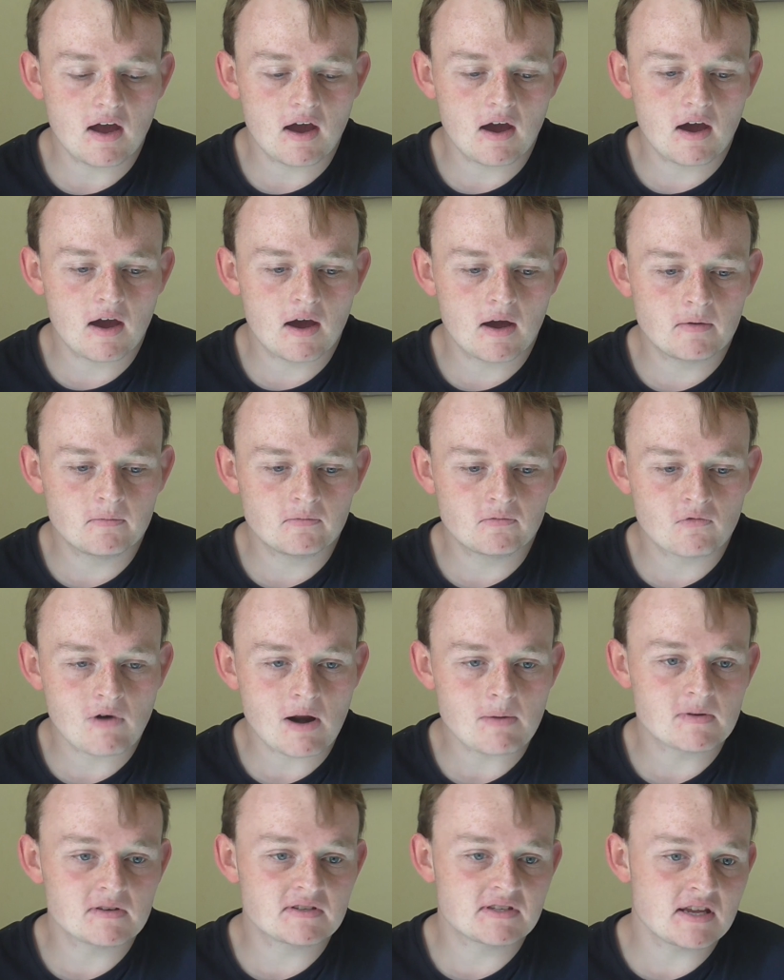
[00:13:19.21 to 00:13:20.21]

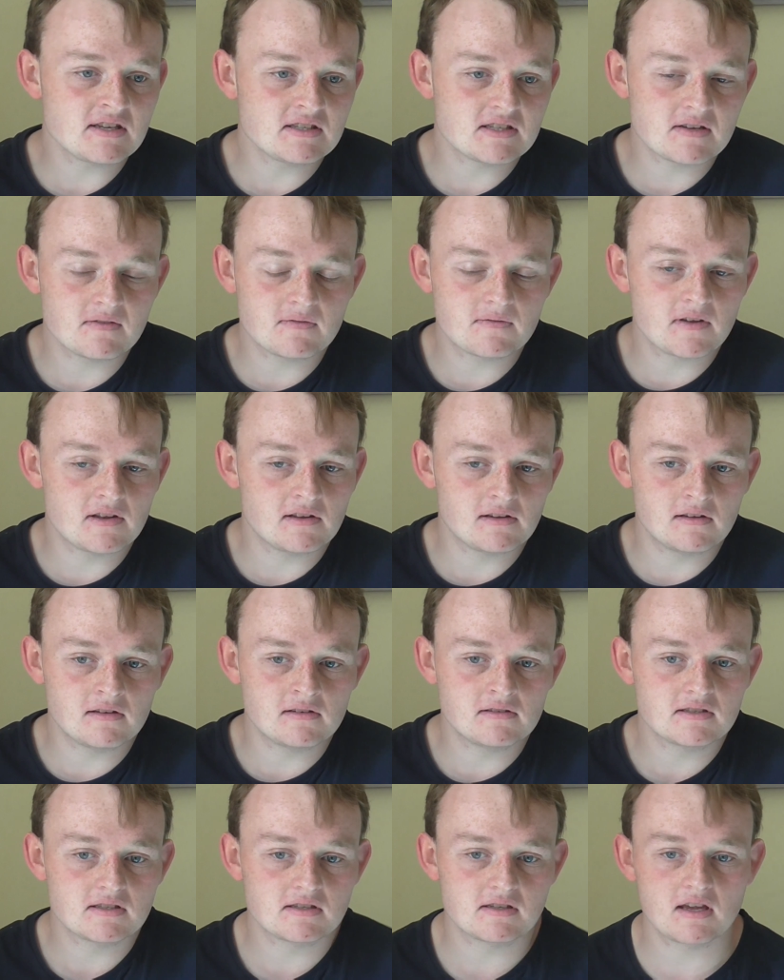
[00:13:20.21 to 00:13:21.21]
representing
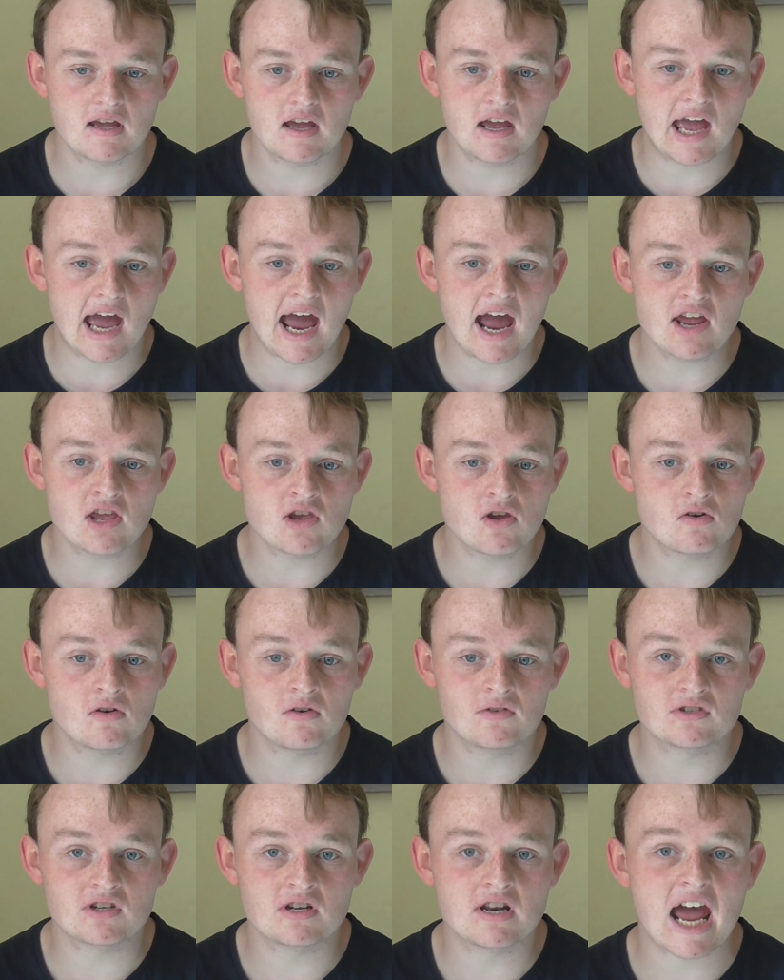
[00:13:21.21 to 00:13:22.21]
Finland at
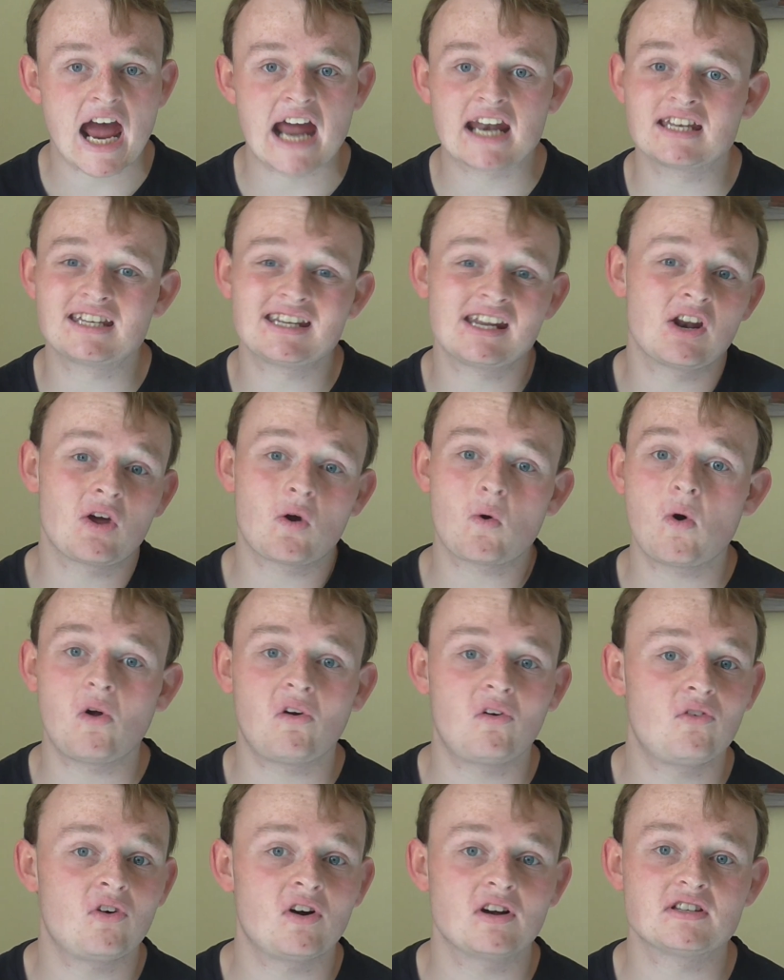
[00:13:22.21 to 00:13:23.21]
Eurovision and didn't
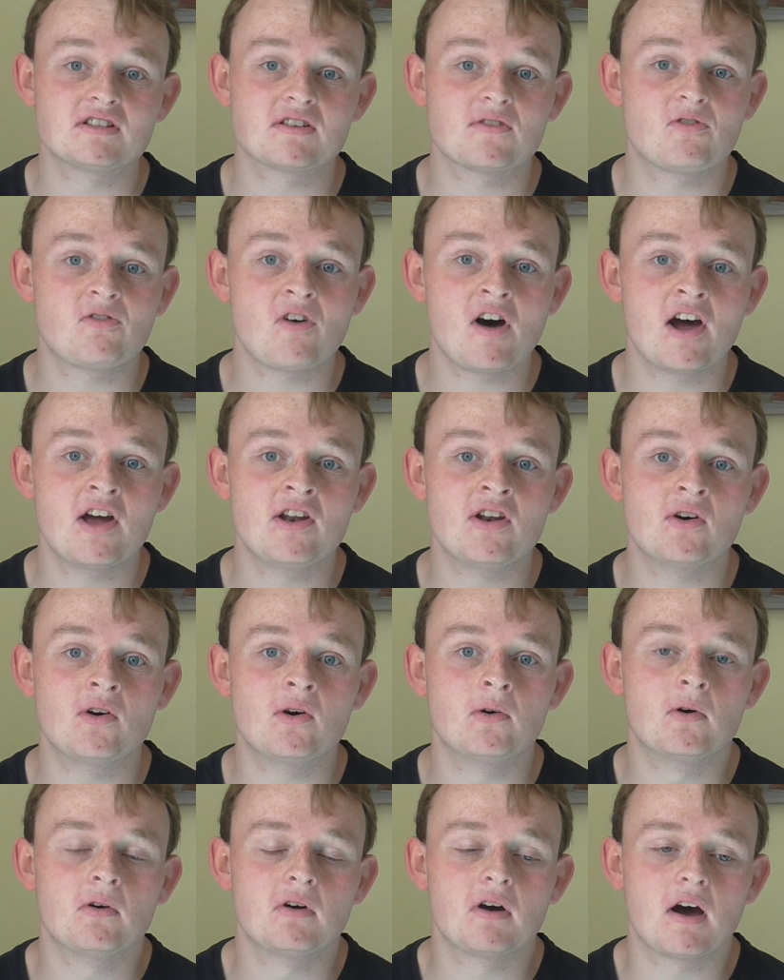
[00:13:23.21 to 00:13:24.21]
qualify to the
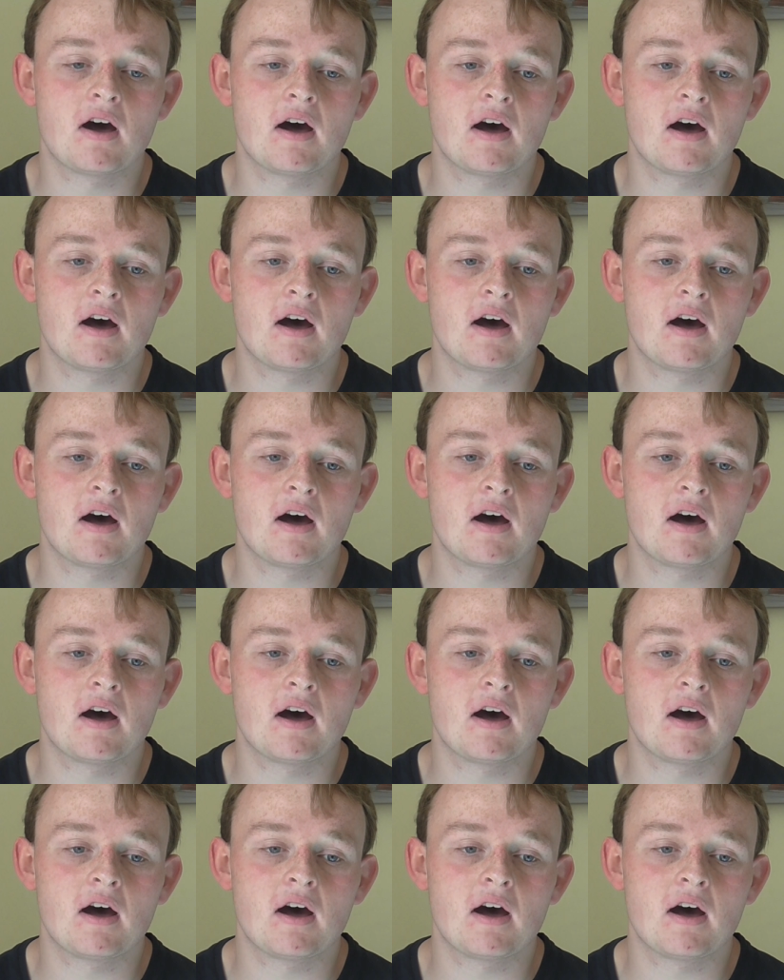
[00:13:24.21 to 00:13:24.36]
final.